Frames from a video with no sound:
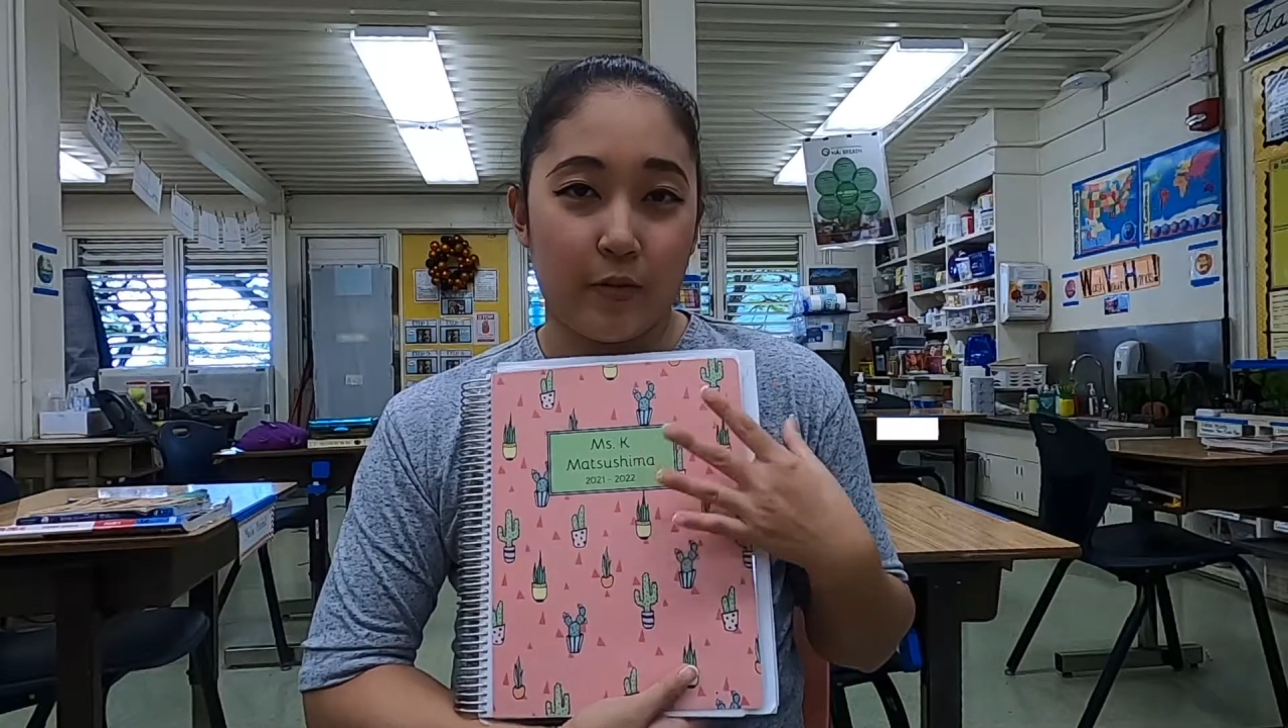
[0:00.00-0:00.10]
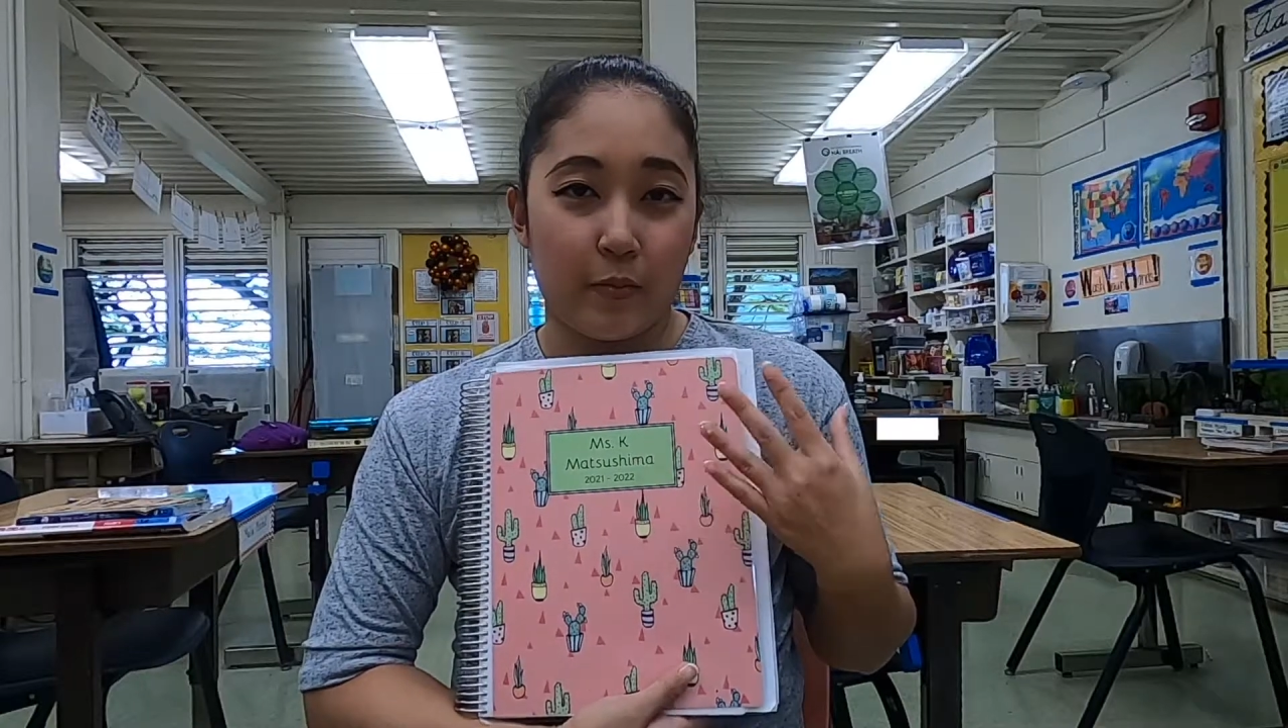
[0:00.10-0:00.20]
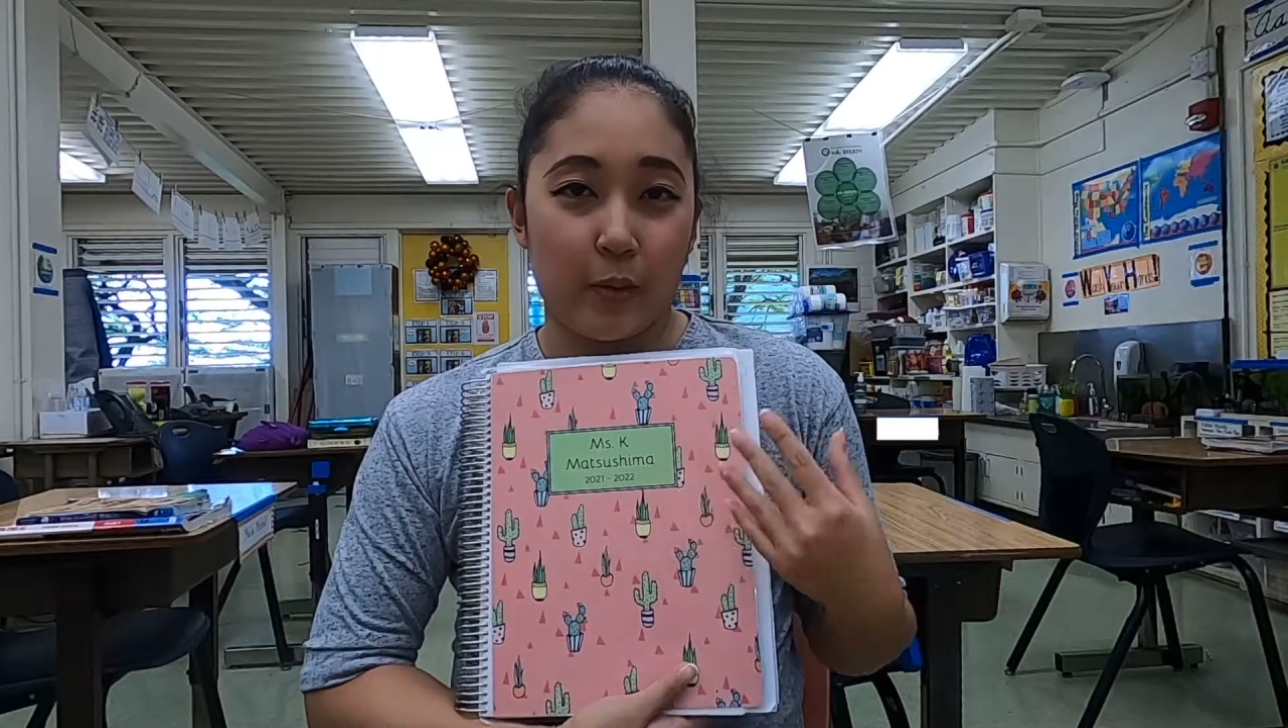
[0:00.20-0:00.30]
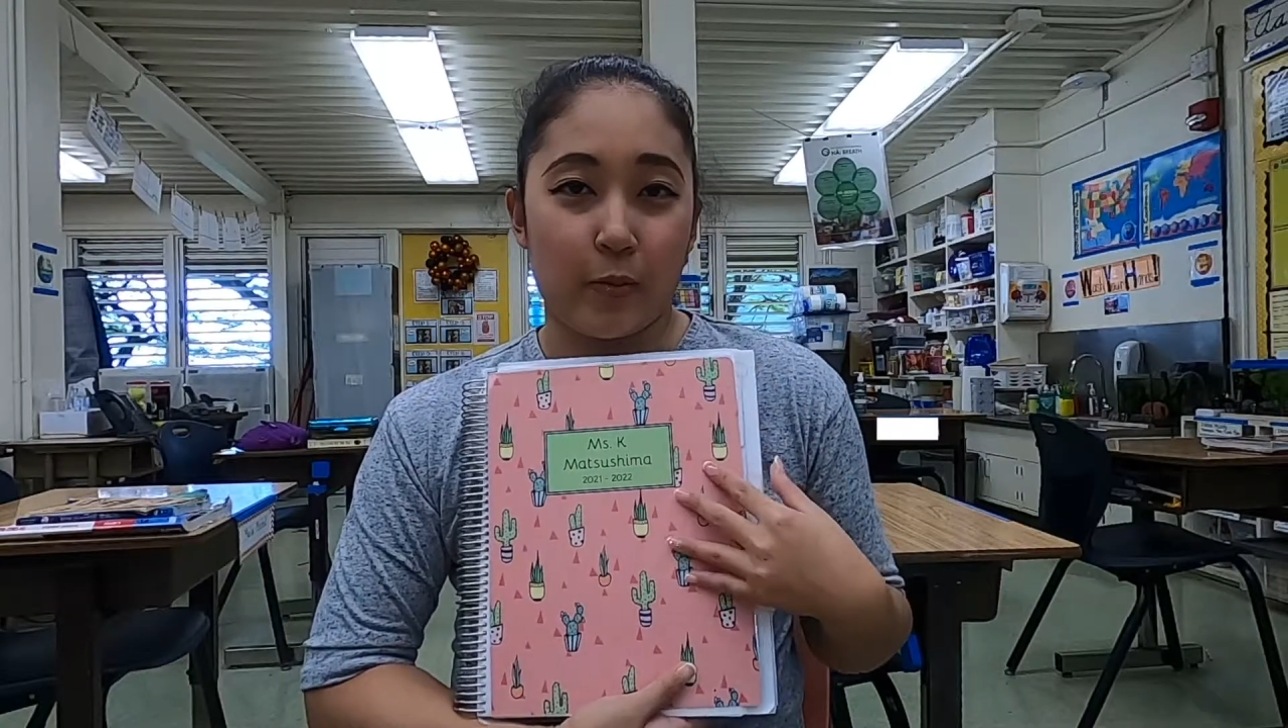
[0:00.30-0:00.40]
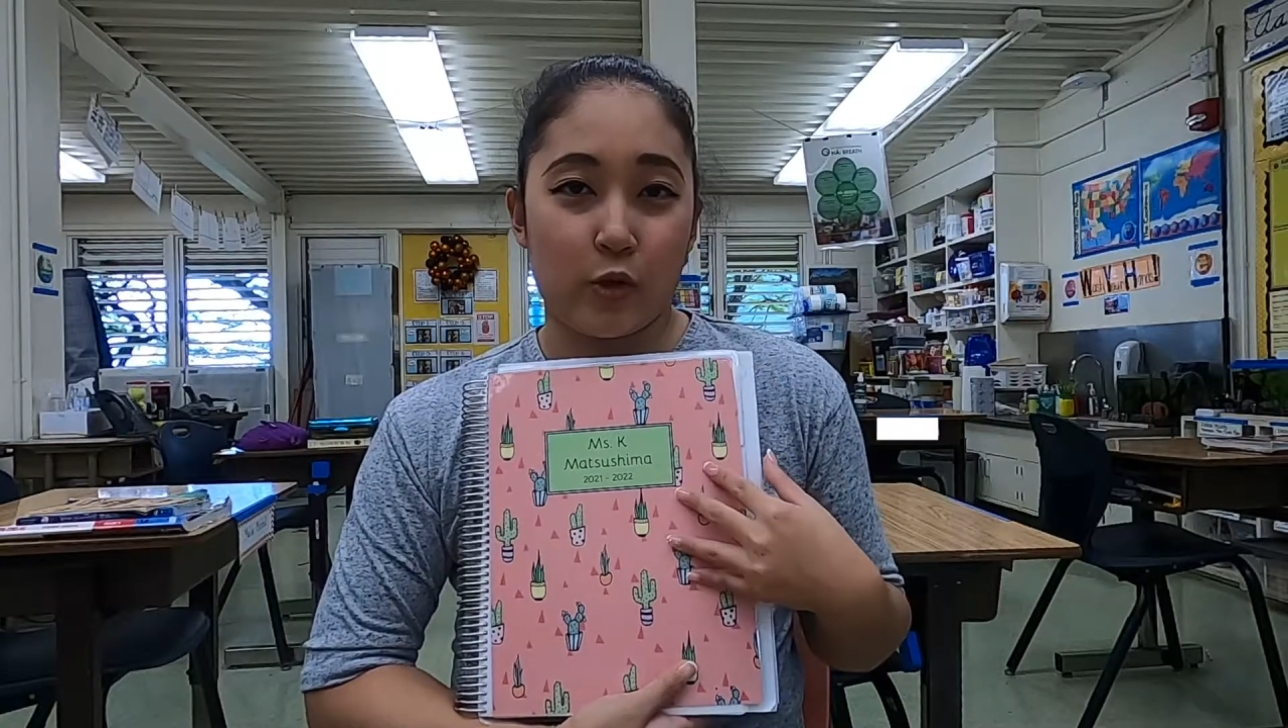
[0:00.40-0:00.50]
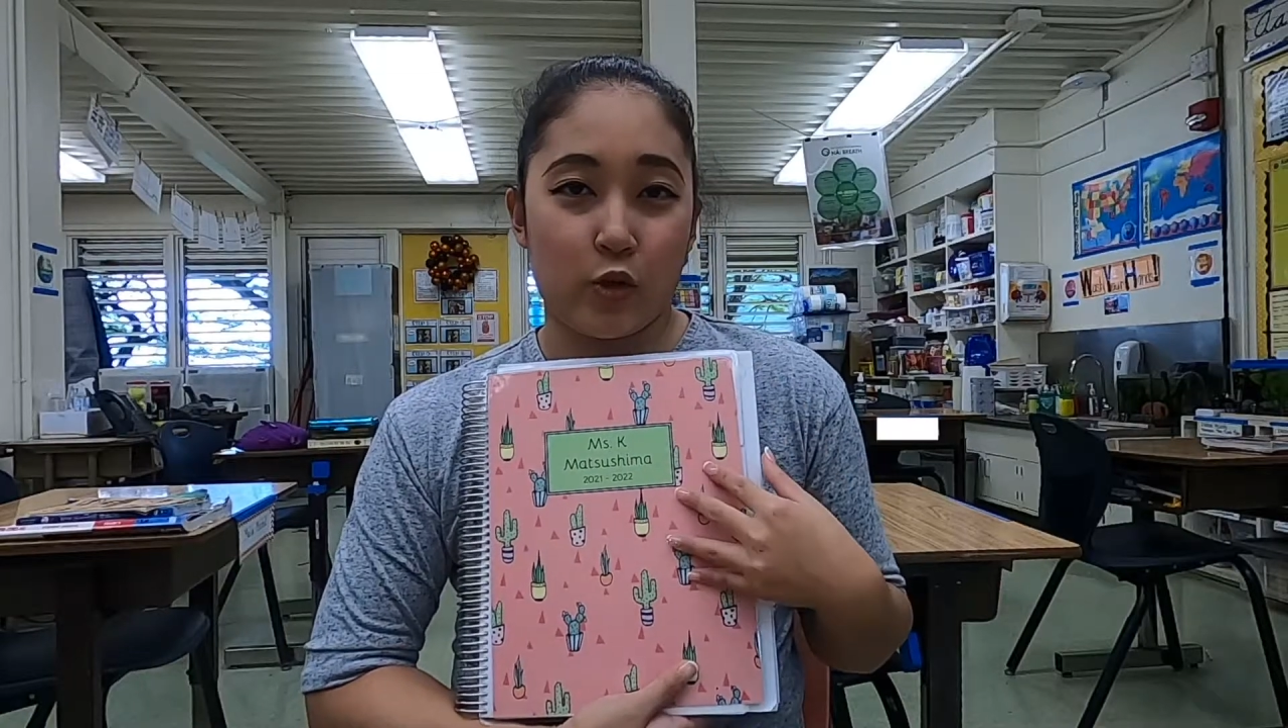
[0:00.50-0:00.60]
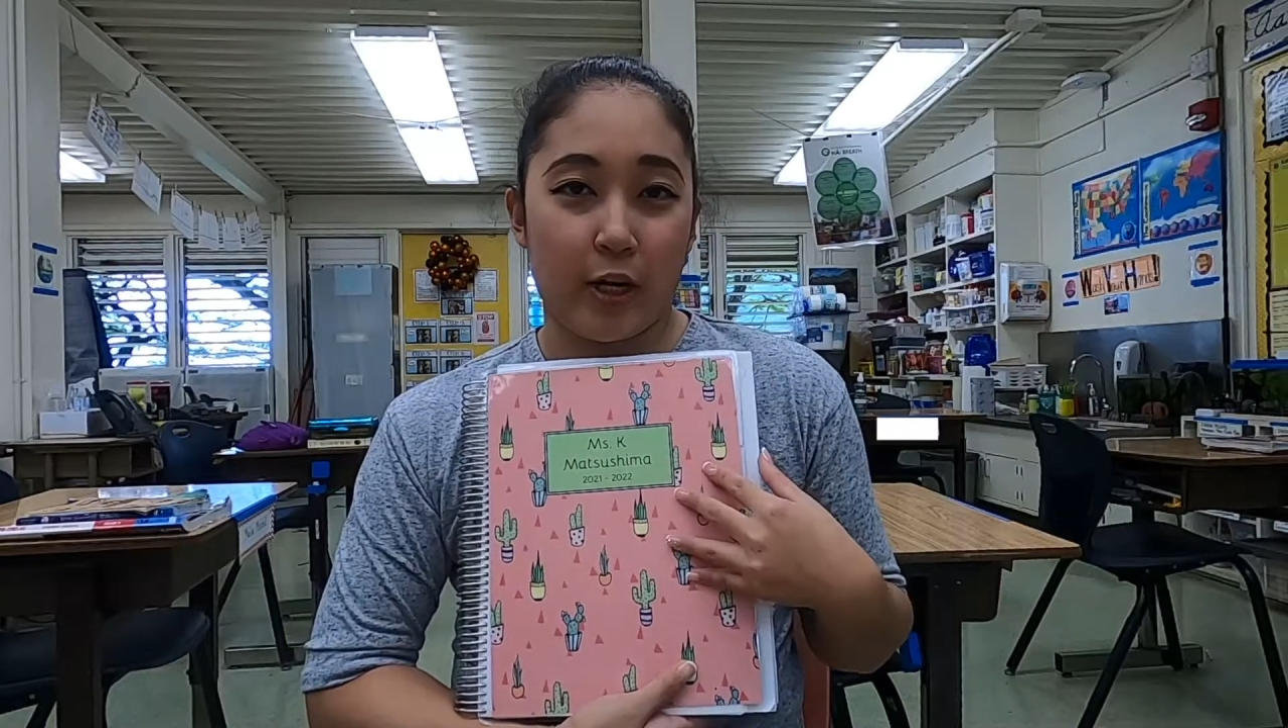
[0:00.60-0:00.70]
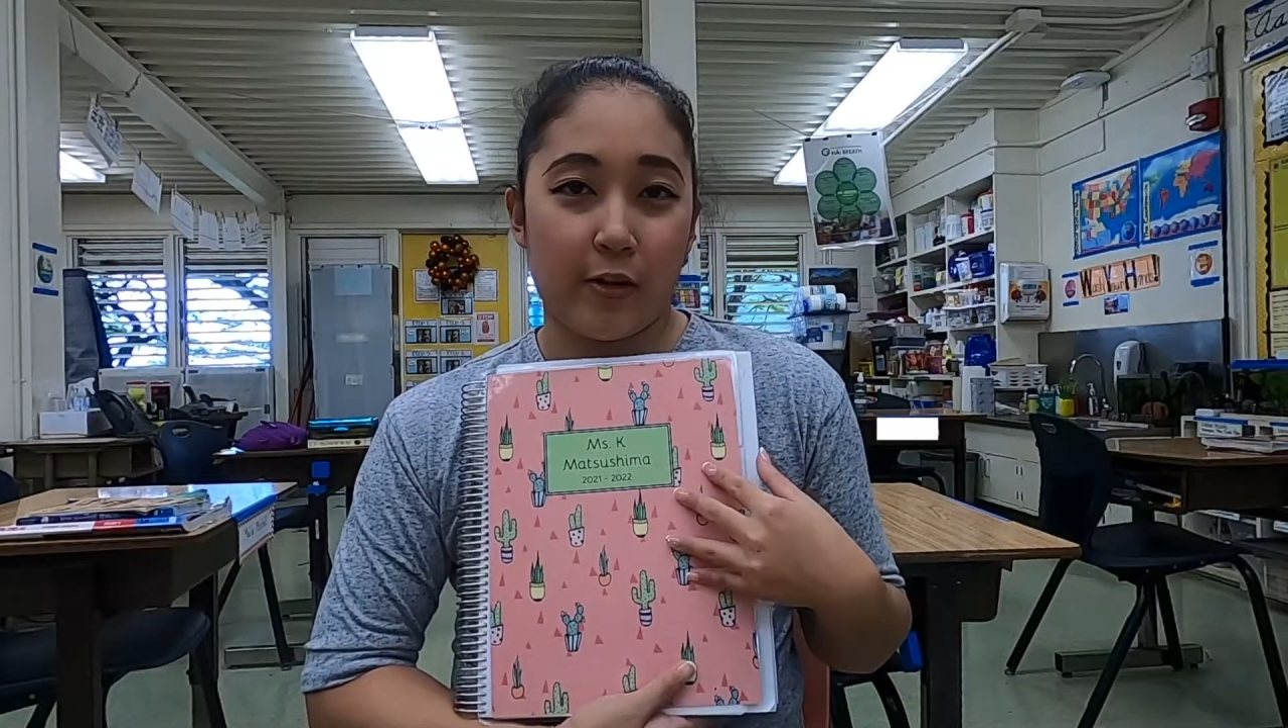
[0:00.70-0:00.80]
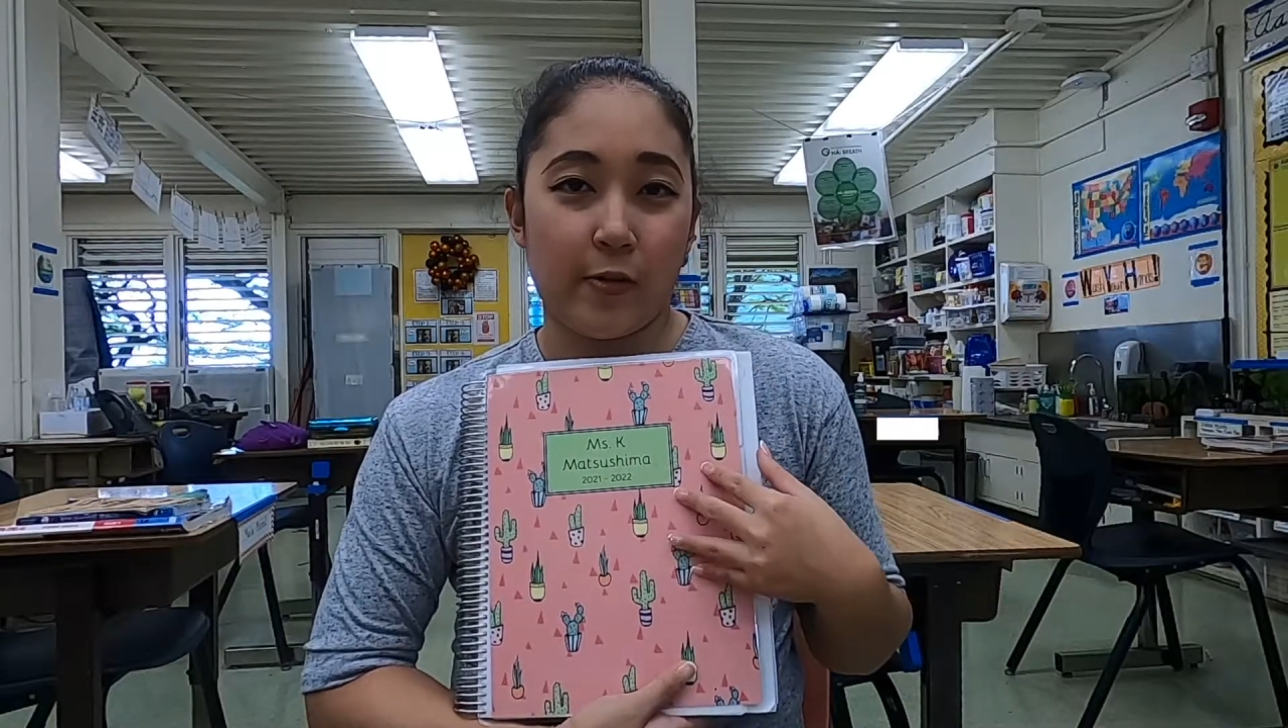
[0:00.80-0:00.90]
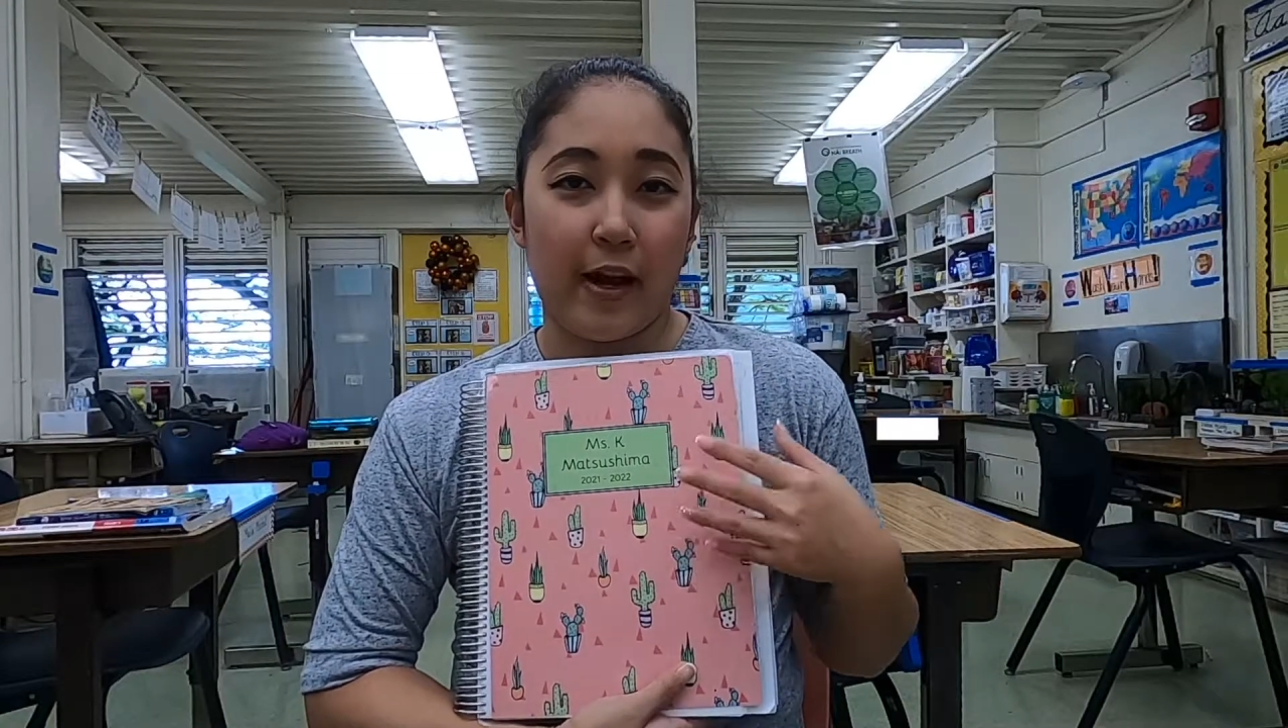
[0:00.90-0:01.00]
from Purple Trail